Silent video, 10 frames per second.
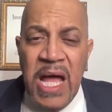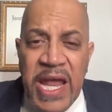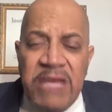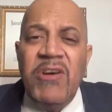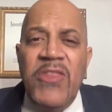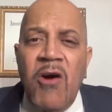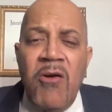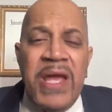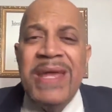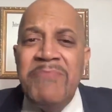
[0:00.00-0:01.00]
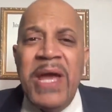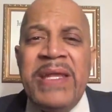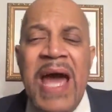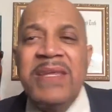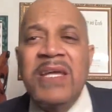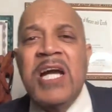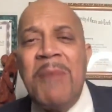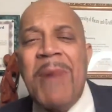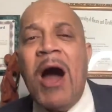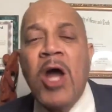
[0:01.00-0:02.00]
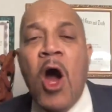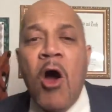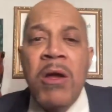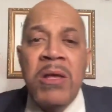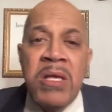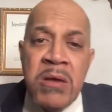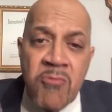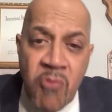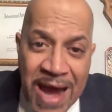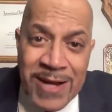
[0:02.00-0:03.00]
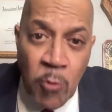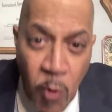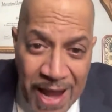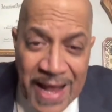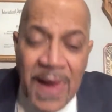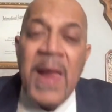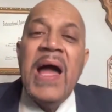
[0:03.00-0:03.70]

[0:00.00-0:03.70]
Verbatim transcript: And even though it not come out right away,